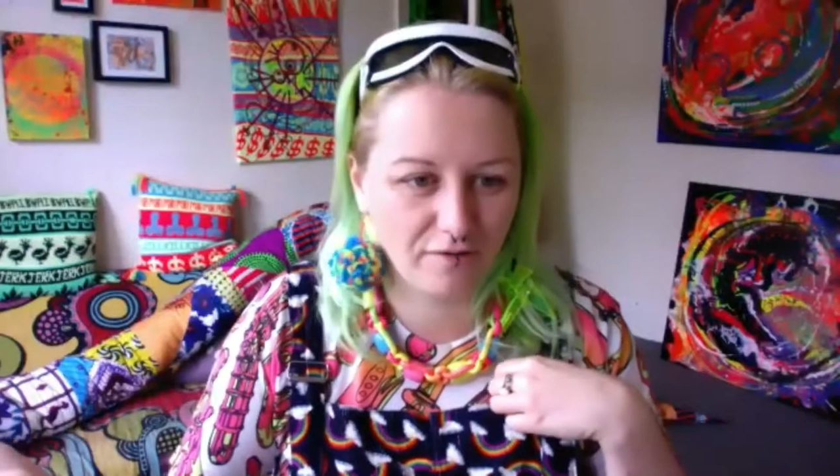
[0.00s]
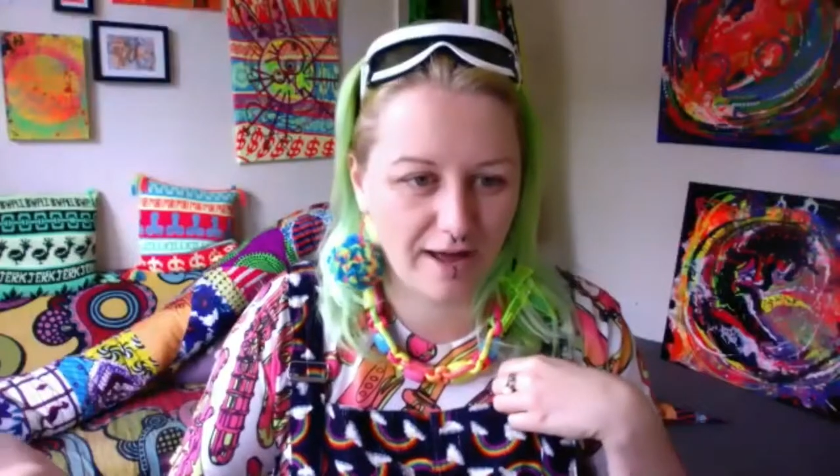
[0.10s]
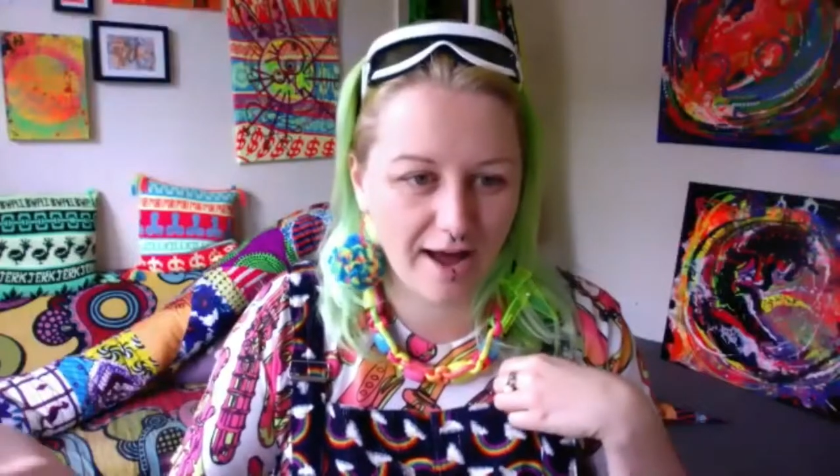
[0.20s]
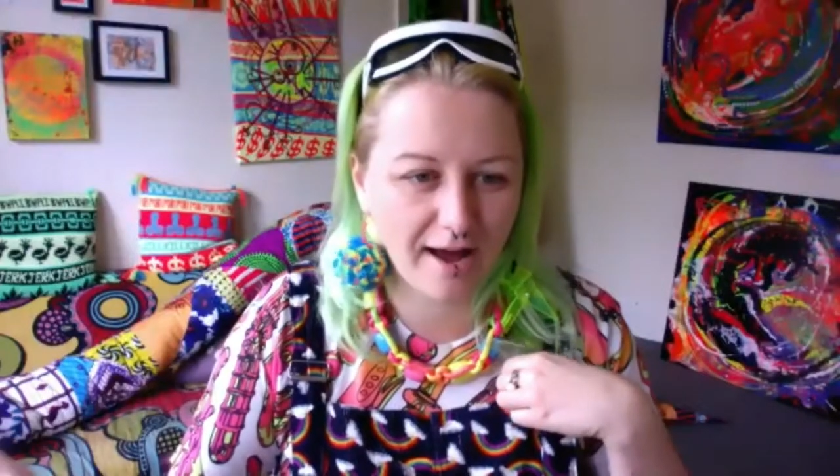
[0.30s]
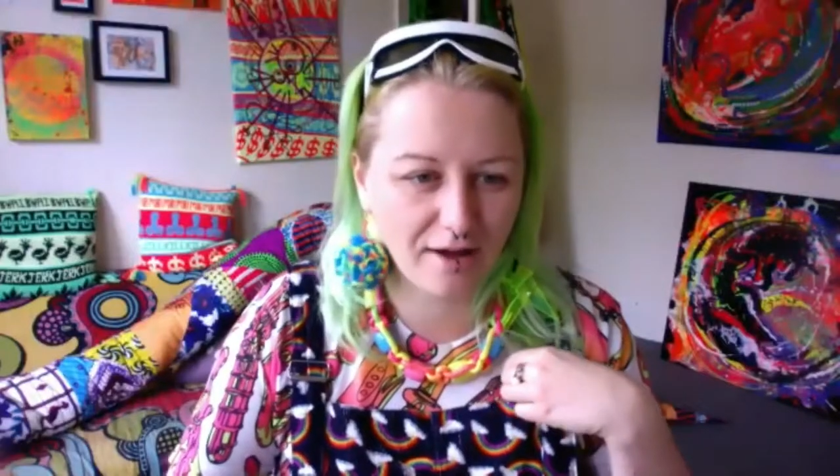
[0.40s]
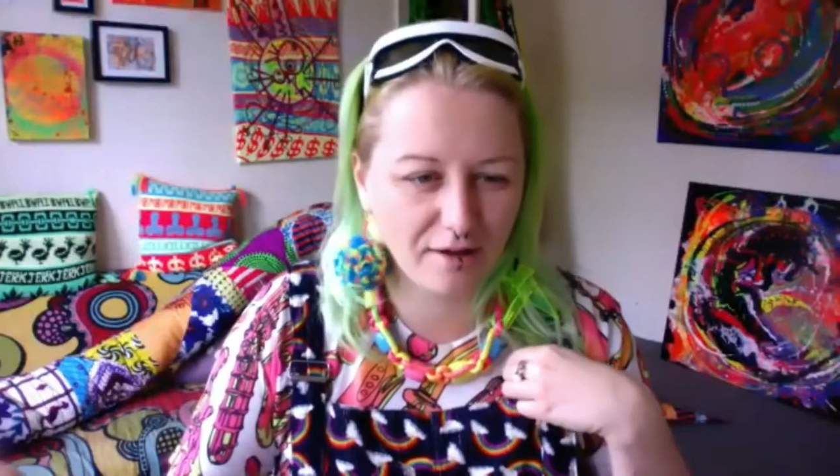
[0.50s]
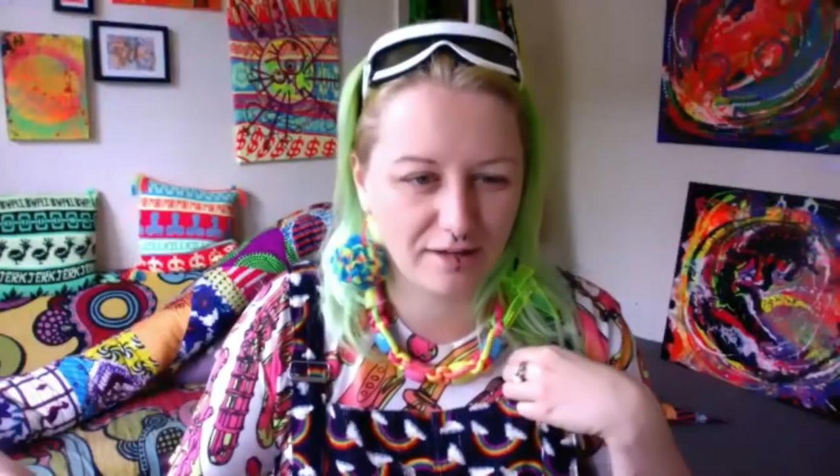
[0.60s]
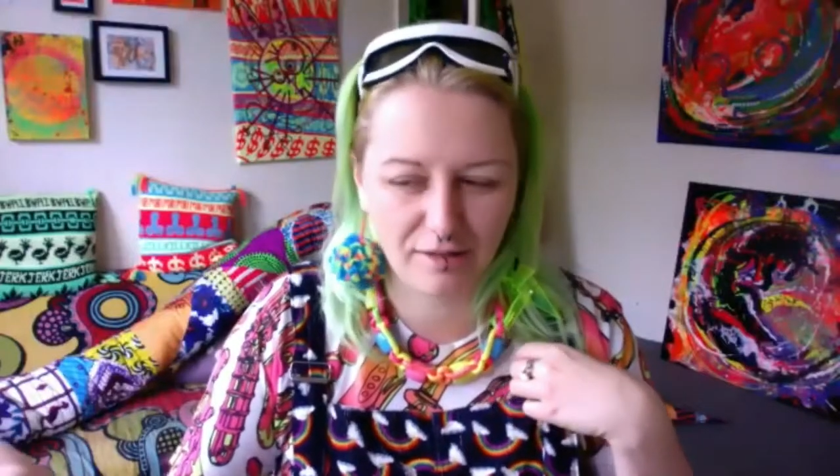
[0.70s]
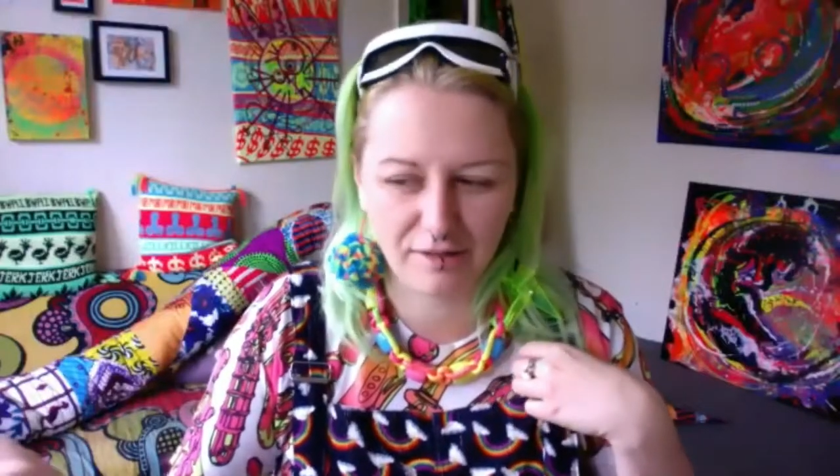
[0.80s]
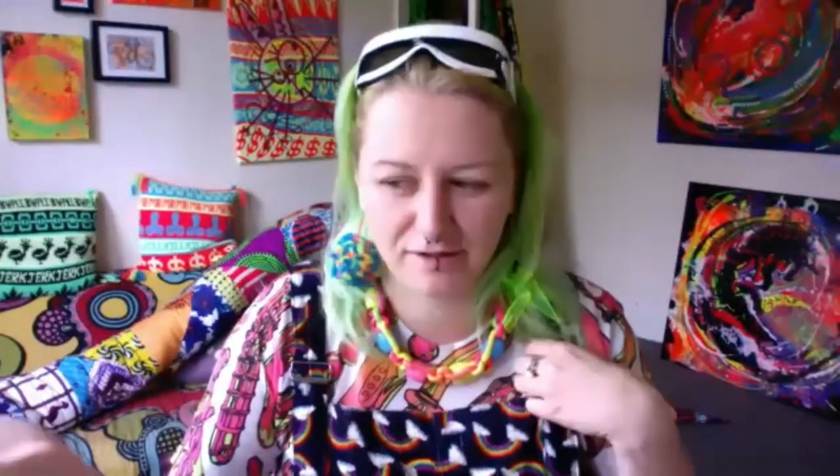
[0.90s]
art, and I
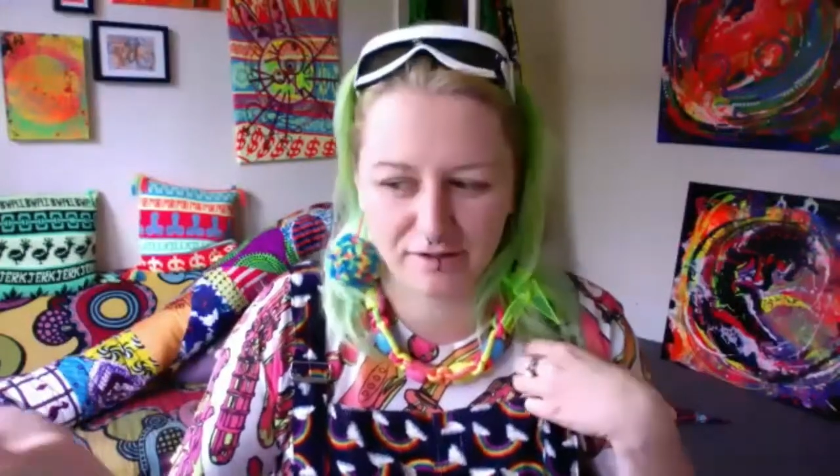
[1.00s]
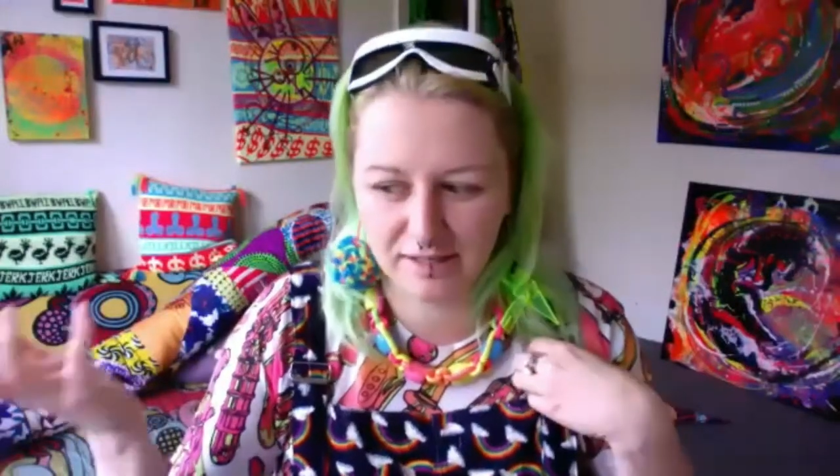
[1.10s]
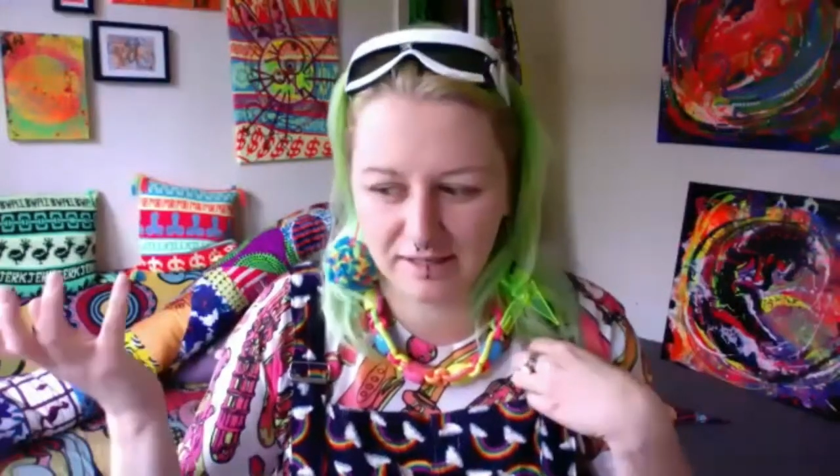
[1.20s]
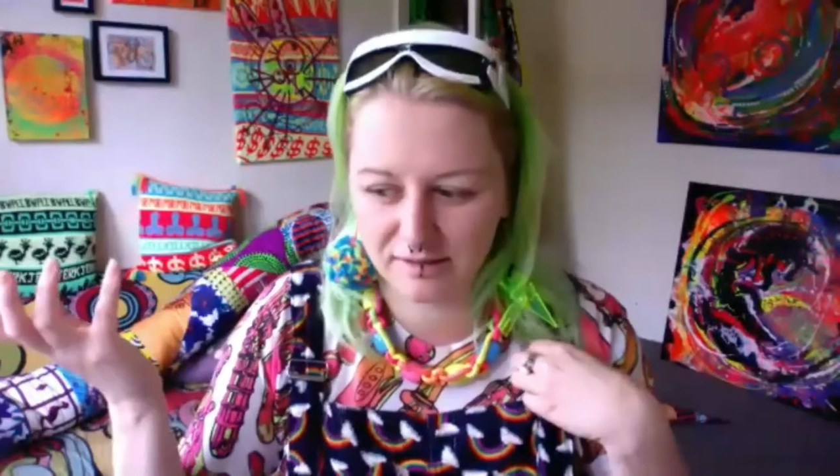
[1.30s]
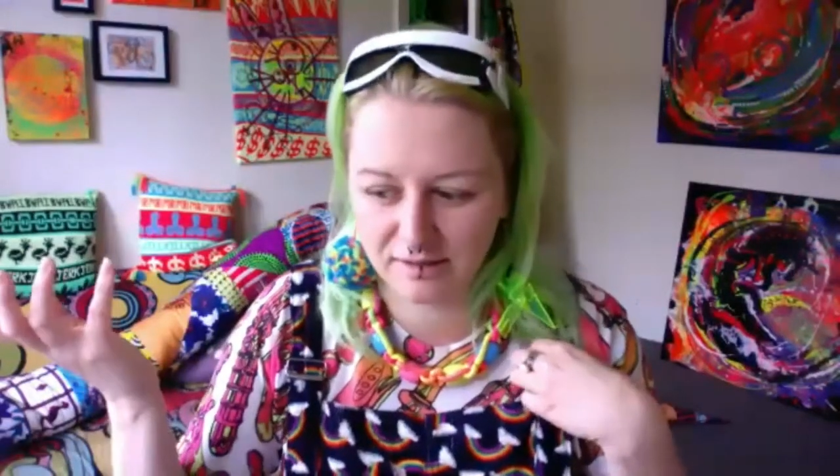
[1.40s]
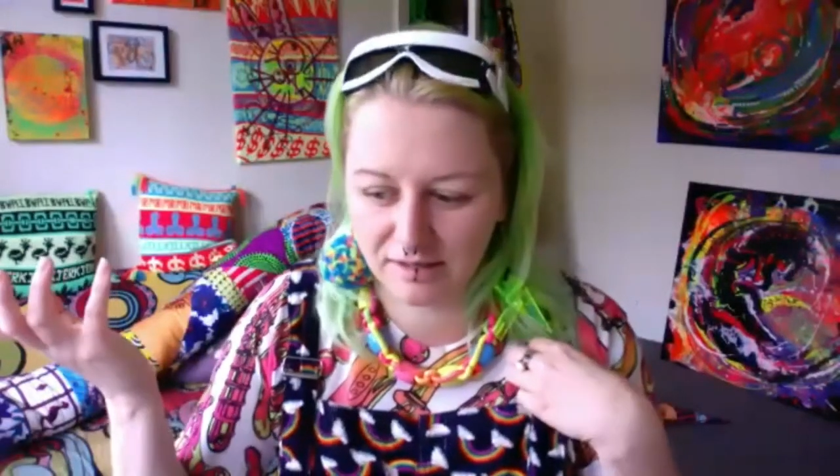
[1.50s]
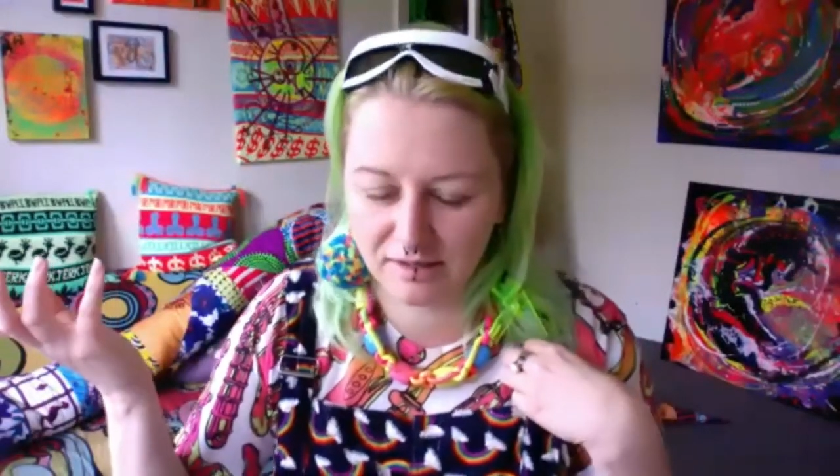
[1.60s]
just think it's like